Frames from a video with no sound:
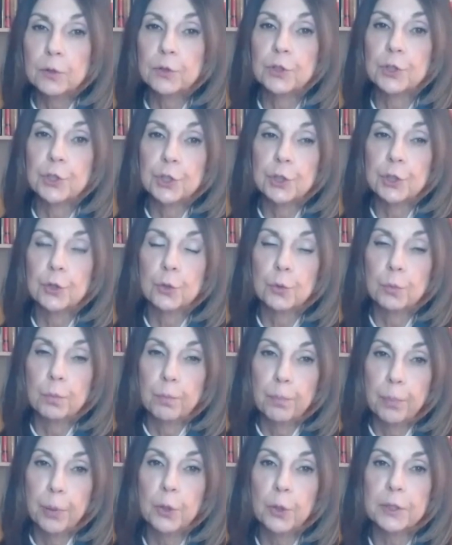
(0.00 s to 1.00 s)
to
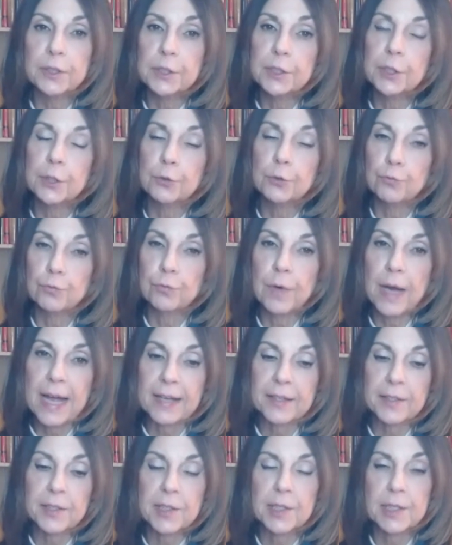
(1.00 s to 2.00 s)
put to
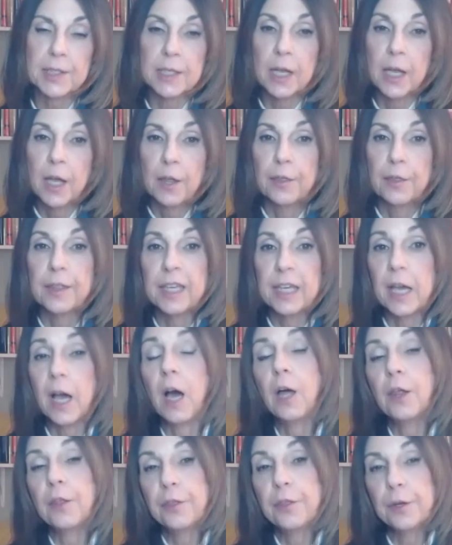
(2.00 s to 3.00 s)
rest the
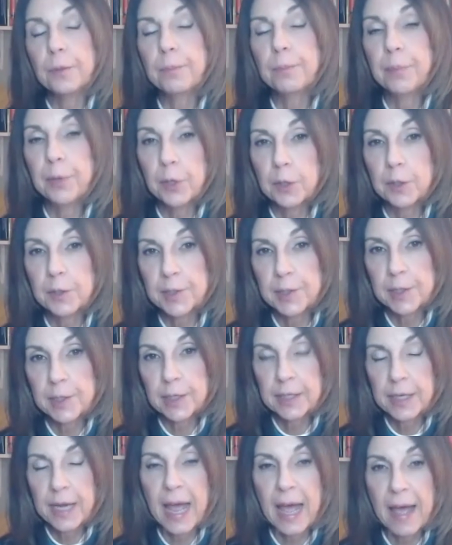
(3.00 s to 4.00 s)
other
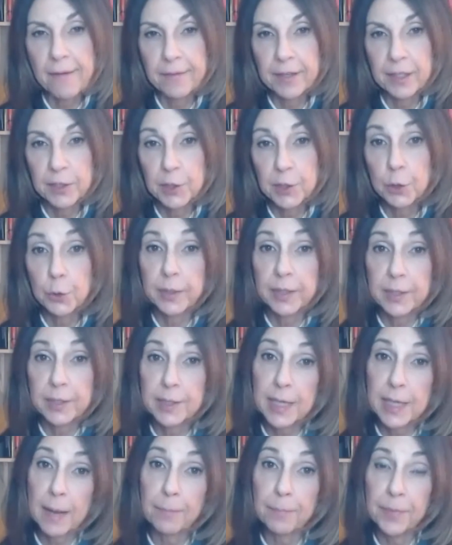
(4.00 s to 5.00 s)
person having to
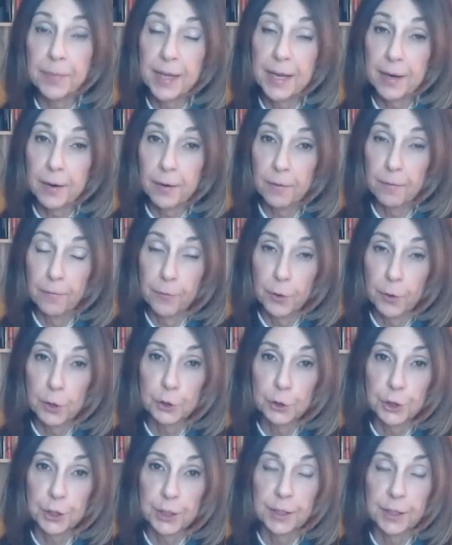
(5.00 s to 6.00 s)
accept their
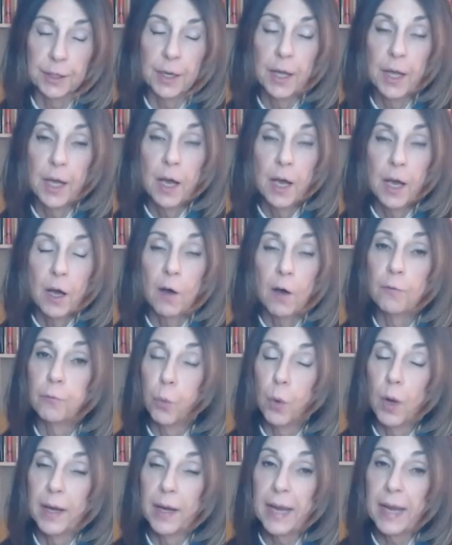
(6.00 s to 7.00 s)
version of
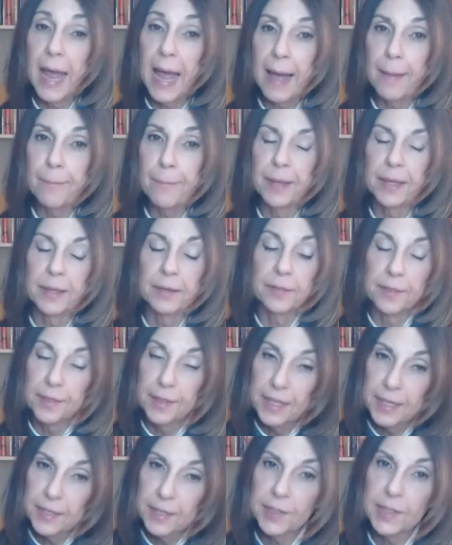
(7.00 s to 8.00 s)
what happened.
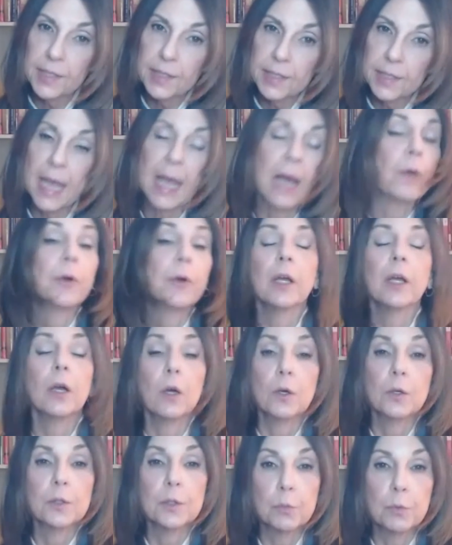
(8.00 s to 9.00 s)
This is how it
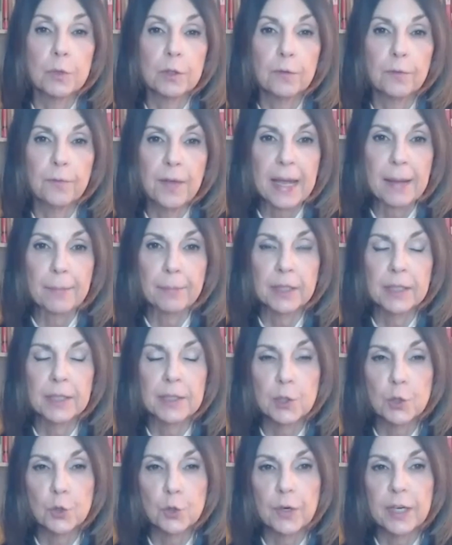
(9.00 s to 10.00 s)
goes with family
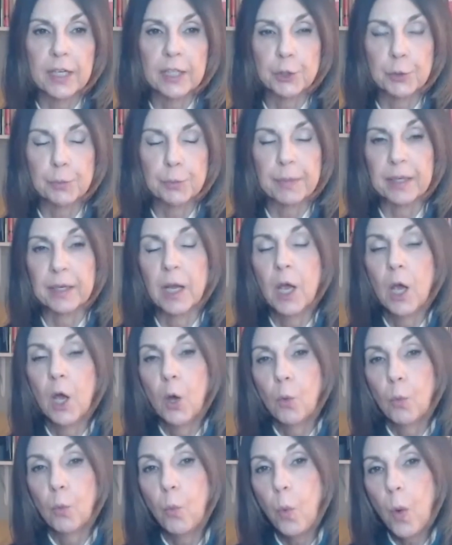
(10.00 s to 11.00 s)
estrangement.
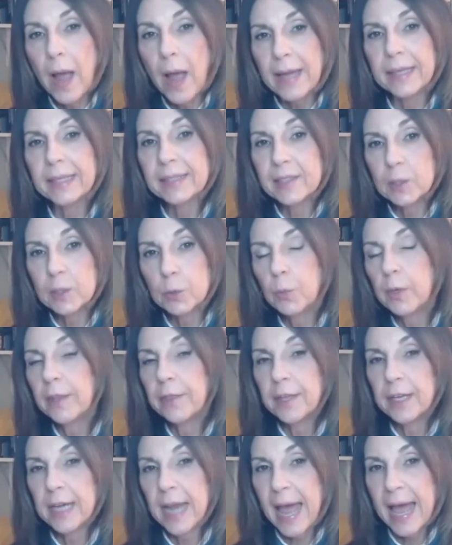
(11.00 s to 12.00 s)
When it's with
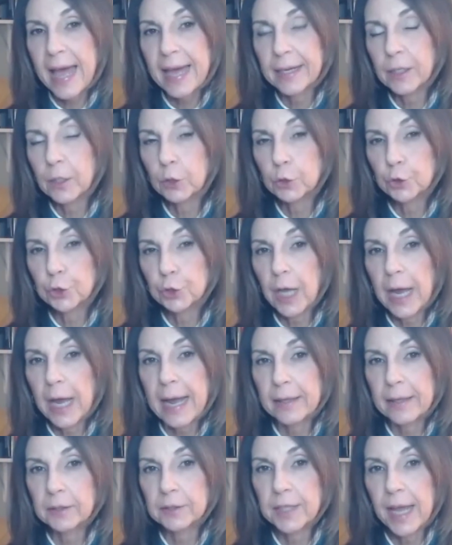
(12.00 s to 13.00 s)
an adult
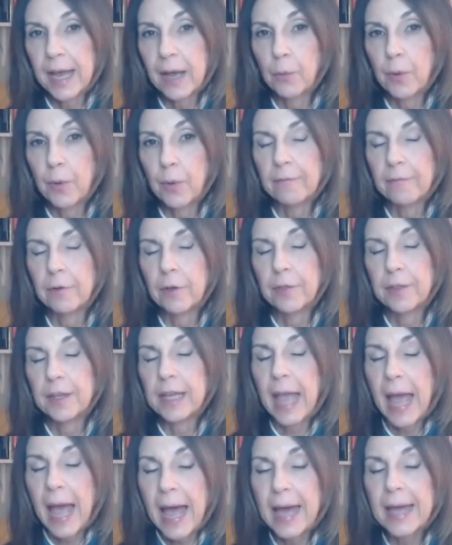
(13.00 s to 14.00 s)
child, however,
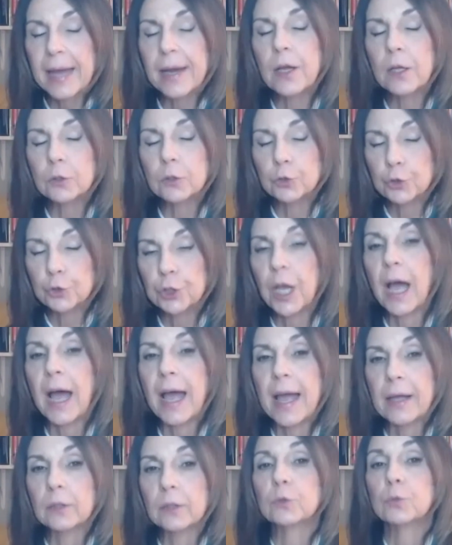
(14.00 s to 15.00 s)
the adult
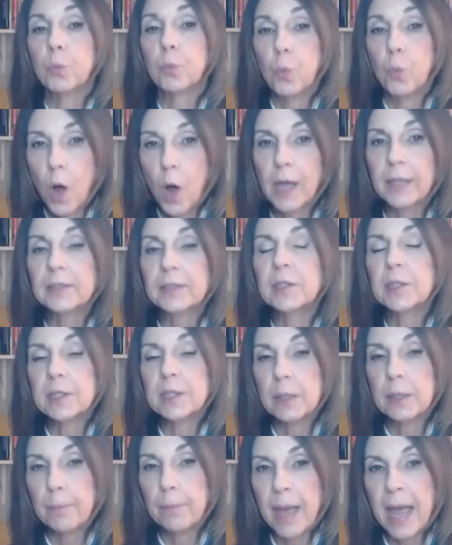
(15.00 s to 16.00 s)
child wants
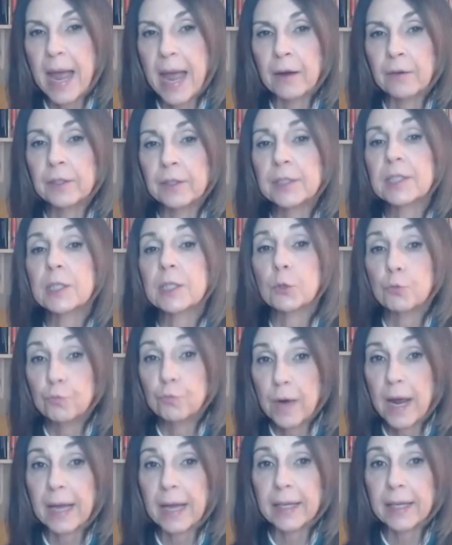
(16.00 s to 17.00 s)
the parent to
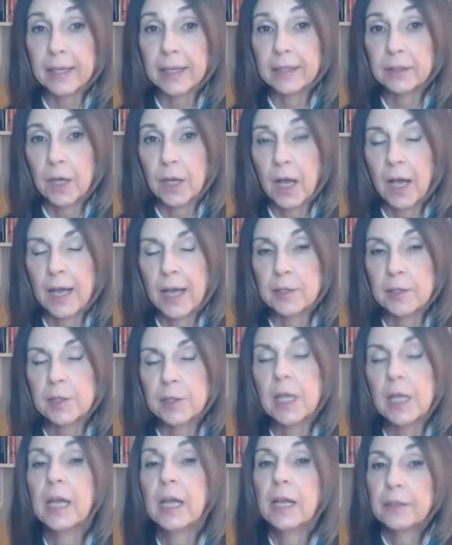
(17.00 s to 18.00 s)

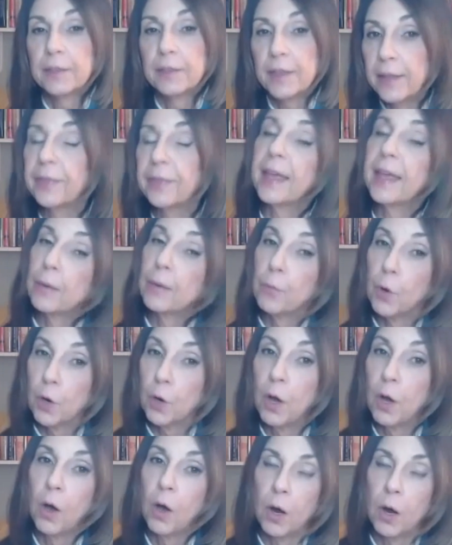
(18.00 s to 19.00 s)
recognize that they were
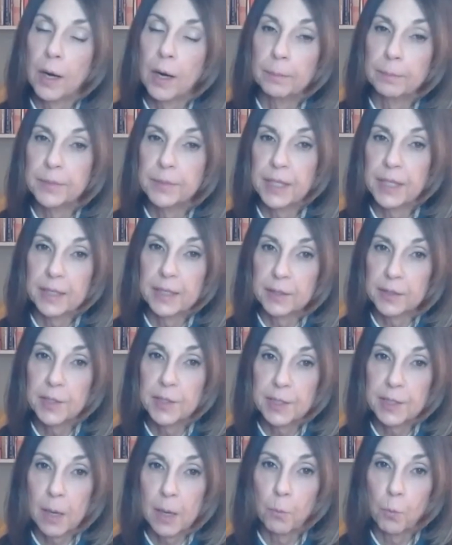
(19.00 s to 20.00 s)
harmed in
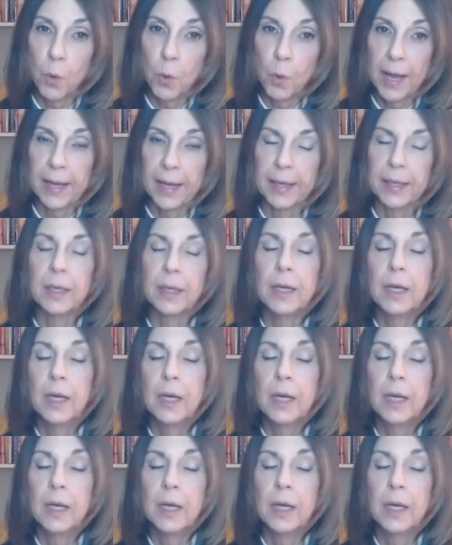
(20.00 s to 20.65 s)
some way.